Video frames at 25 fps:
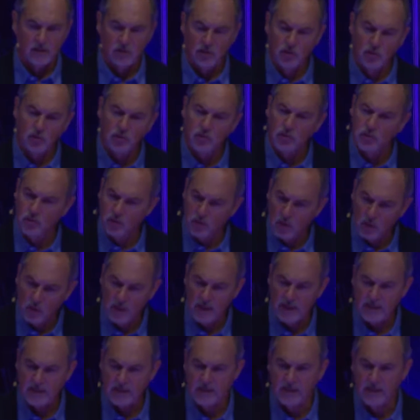Don't go
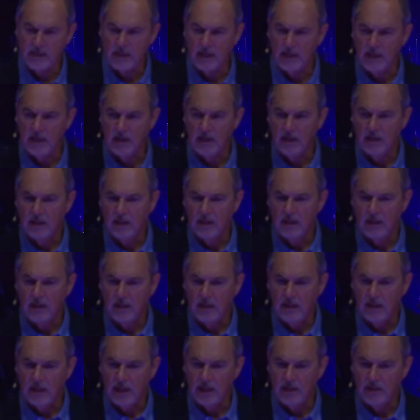away today
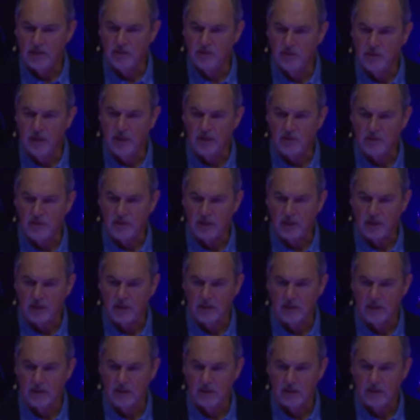and do nothing.
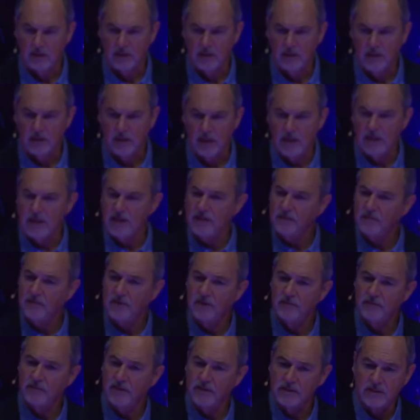And even
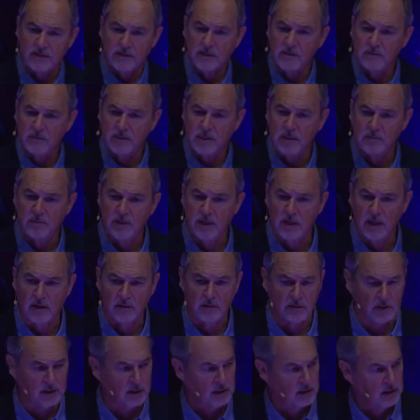if there seems to be
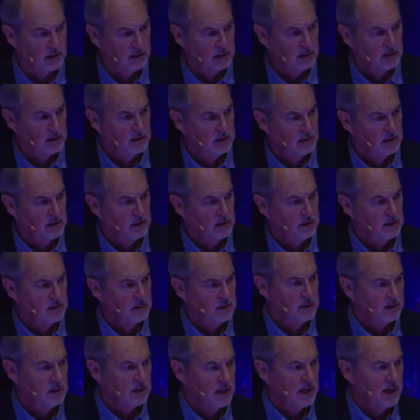nothing,
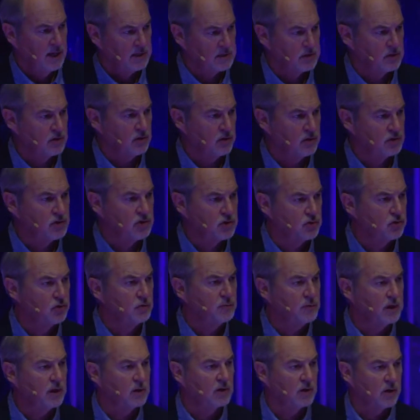ask God, show
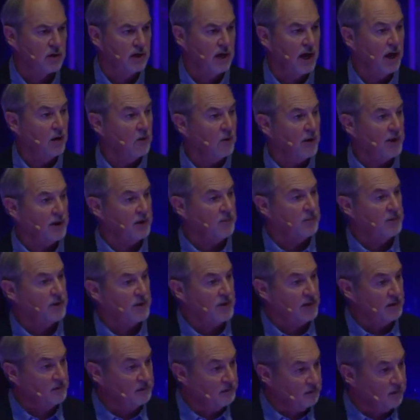me God. I want to
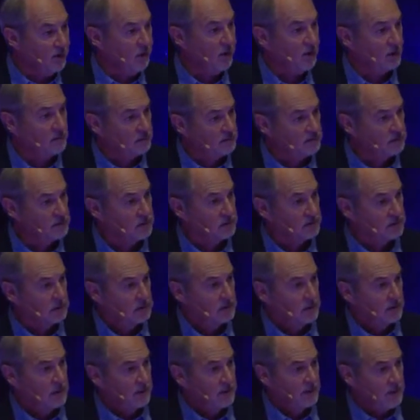be involved
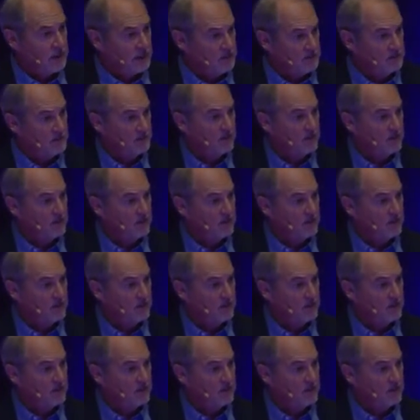in